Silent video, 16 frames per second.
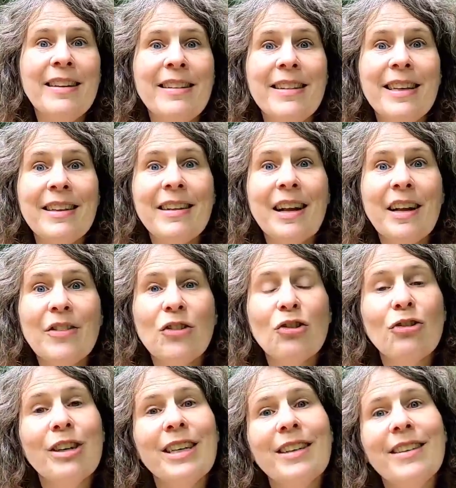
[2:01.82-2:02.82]
in this
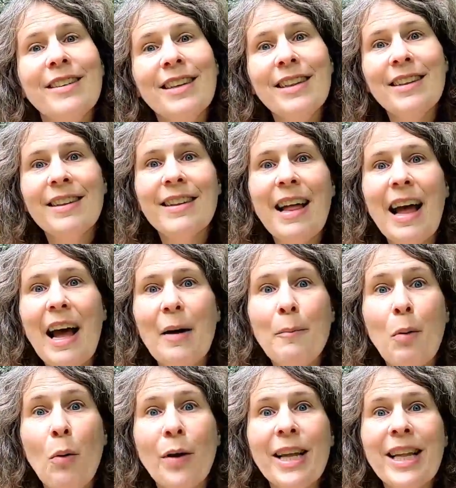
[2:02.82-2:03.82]
country since that
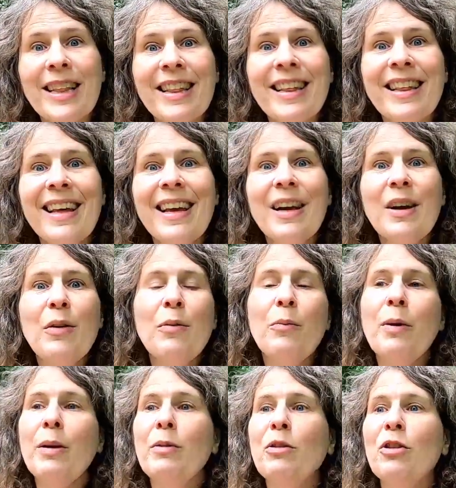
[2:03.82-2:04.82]
point
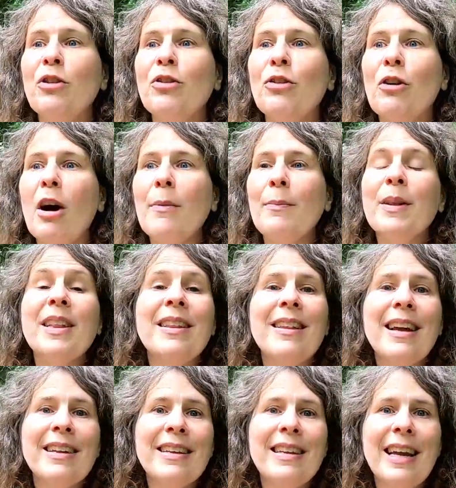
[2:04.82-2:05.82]
we describe as
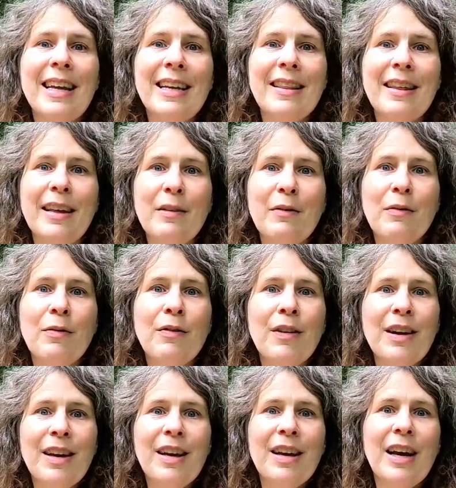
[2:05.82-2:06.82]
non-native,
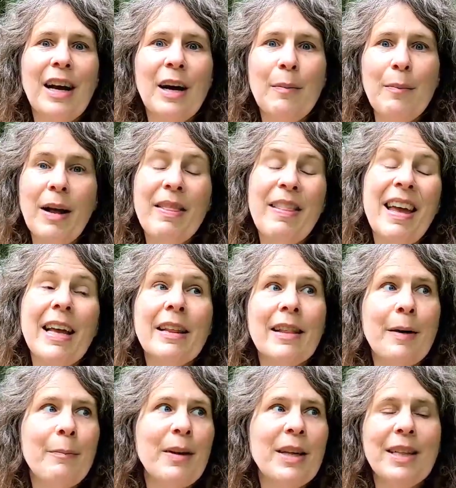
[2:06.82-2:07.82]
and
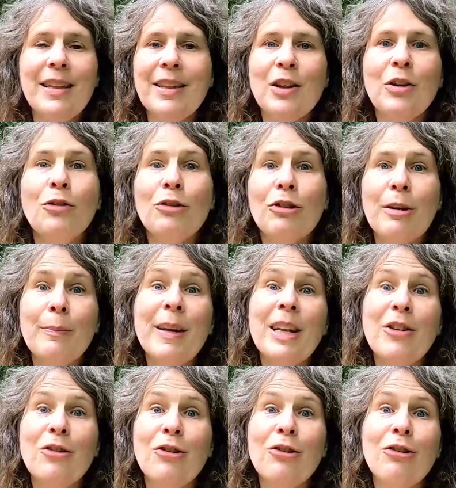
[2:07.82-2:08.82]
that means it's usually been
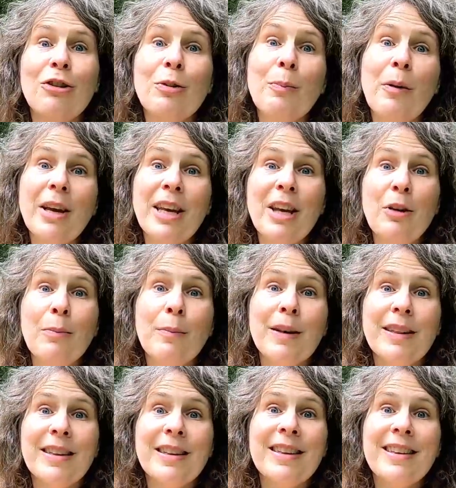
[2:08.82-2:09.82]
introduced by
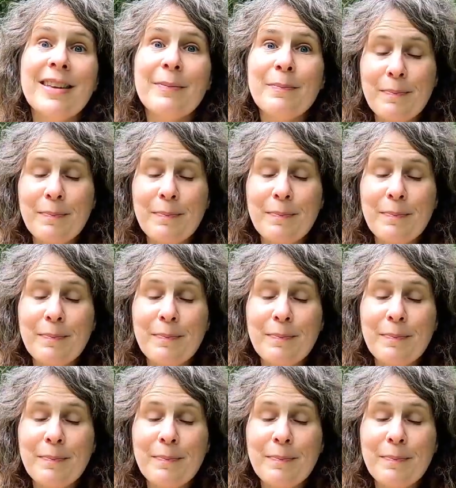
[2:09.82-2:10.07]
humans.